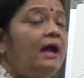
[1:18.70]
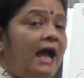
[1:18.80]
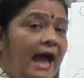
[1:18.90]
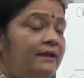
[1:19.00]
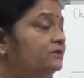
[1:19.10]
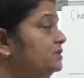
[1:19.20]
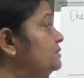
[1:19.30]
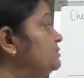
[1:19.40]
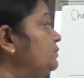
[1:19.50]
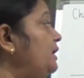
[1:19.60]

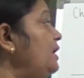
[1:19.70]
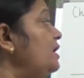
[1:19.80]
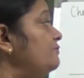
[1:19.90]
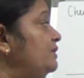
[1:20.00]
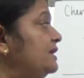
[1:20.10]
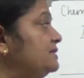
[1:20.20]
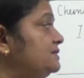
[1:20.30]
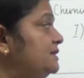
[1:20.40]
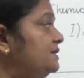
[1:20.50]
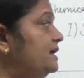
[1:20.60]
halogens, okay, we can
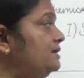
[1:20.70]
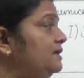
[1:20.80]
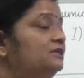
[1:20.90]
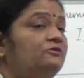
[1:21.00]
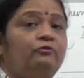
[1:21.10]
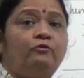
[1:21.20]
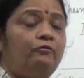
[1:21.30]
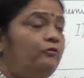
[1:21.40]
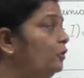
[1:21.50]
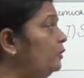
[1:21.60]
see that yes, for
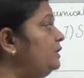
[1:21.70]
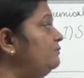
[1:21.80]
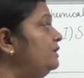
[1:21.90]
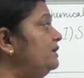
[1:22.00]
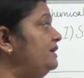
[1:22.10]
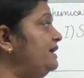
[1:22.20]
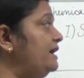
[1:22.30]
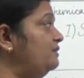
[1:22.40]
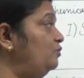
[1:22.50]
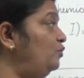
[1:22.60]
fluorine will
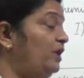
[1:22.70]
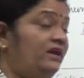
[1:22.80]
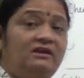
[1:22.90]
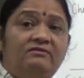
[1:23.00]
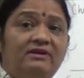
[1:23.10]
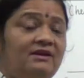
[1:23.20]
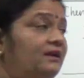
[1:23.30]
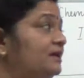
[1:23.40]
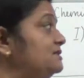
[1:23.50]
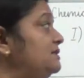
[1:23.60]
react very
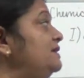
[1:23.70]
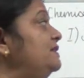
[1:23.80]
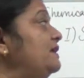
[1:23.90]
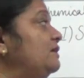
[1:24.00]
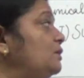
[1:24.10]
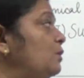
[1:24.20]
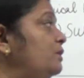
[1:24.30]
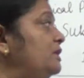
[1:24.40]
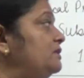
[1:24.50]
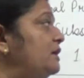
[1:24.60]
vigorously, then
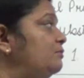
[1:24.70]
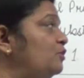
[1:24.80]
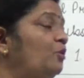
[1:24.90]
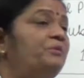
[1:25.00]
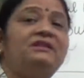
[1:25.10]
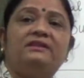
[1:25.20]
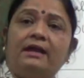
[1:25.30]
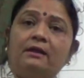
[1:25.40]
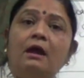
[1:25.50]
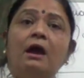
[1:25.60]
chlorine, then bromine,
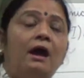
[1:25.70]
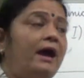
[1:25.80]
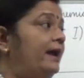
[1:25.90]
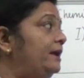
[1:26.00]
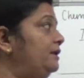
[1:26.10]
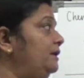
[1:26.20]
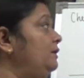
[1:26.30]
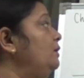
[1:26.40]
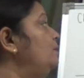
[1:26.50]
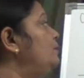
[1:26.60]
then iodine.
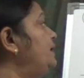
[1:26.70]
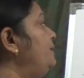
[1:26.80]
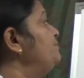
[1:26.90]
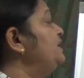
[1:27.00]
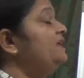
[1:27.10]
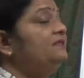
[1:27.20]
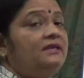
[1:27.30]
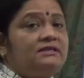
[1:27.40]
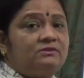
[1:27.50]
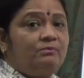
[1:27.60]
Okay, in
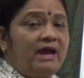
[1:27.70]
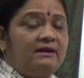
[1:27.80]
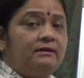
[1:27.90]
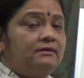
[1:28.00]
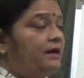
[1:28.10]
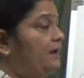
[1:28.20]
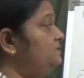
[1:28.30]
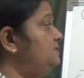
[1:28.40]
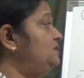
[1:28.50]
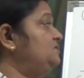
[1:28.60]
this manner the
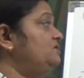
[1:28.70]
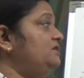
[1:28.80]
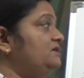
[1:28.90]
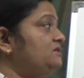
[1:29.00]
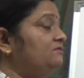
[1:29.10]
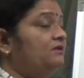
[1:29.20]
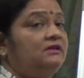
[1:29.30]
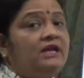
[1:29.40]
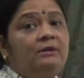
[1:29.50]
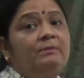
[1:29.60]
halogenation reaction will
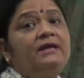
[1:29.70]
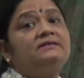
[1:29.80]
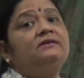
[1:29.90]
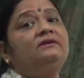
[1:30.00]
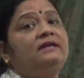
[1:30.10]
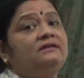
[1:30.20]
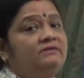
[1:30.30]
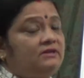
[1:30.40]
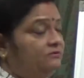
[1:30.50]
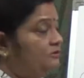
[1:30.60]
take place and
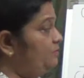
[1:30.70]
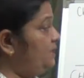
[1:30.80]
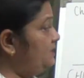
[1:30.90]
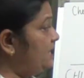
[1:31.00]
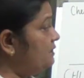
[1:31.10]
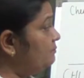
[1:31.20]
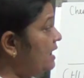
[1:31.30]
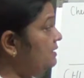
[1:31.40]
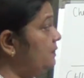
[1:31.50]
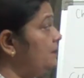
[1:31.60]
reactivity will be in that
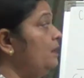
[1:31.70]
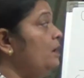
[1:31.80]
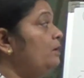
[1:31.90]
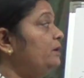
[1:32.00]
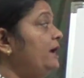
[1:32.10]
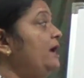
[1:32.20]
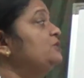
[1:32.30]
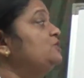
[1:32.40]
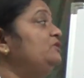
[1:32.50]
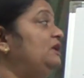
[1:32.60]
manner. Okay,
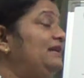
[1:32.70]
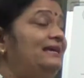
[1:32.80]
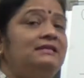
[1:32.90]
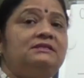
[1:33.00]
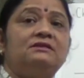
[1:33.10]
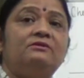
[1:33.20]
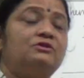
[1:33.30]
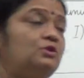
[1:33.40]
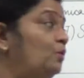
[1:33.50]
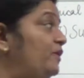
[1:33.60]
so the least
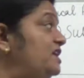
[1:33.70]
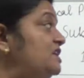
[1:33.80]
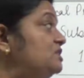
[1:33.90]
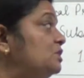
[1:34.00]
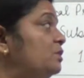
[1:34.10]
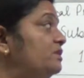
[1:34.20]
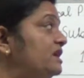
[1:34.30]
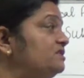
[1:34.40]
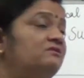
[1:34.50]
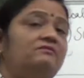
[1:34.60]
slow, very slow
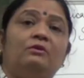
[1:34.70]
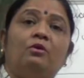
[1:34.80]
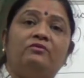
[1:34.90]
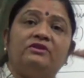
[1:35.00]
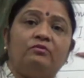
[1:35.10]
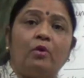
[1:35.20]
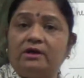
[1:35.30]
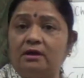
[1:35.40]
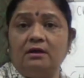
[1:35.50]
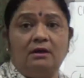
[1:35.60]
reaction will go with what?
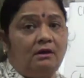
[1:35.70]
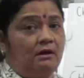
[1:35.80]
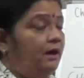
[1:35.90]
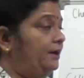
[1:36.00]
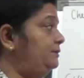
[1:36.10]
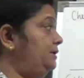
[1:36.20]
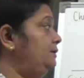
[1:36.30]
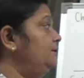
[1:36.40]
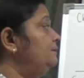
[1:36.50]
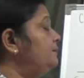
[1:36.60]
Iodine.
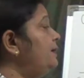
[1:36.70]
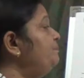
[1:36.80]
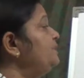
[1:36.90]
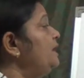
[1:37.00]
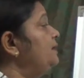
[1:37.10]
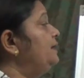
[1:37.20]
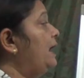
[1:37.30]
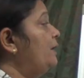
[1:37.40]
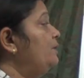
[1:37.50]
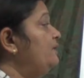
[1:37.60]
Okay,
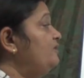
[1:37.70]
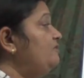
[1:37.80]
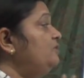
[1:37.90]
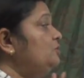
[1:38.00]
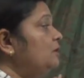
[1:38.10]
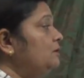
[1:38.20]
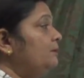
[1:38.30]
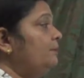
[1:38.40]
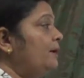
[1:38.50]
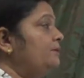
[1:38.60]
now when we talk
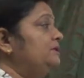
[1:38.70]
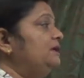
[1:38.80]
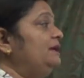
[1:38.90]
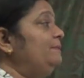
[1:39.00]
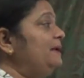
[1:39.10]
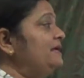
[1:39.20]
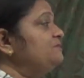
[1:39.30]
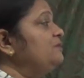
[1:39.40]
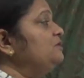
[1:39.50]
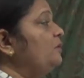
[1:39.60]
about the
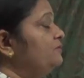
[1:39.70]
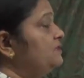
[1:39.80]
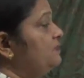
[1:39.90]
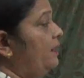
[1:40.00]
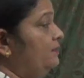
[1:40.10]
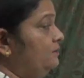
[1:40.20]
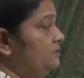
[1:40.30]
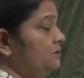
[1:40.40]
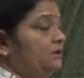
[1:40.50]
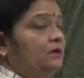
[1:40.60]
replacement of this
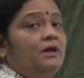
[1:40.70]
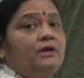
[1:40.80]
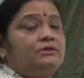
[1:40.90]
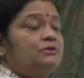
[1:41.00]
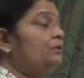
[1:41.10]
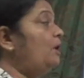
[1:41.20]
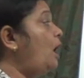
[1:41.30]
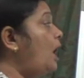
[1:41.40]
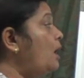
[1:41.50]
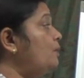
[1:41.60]
hydrogen, so
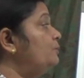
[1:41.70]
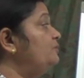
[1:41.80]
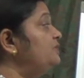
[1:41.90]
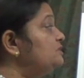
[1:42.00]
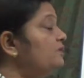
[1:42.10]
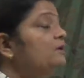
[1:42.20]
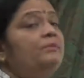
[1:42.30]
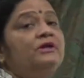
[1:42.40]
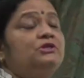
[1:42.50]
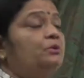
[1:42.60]
how, which will
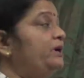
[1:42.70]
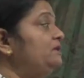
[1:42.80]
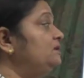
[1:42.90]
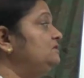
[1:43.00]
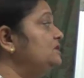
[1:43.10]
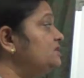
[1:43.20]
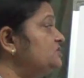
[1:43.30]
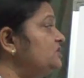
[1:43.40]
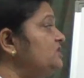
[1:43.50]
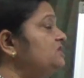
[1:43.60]
be showing the
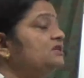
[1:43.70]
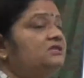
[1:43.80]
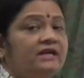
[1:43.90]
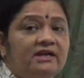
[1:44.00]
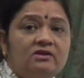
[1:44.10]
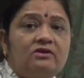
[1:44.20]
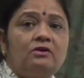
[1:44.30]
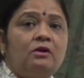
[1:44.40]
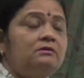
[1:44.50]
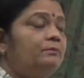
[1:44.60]
tertiary, the secondary
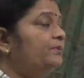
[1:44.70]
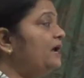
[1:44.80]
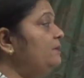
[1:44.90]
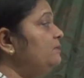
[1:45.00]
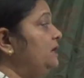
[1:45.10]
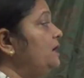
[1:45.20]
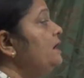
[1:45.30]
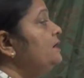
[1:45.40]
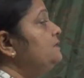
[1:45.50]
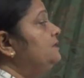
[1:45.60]
or the primary?
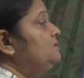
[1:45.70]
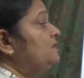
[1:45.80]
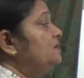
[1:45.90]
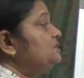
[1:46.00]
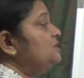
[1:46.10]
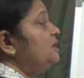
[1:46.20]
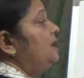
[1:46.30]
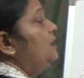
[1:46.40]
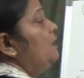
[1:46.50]
The tertiary,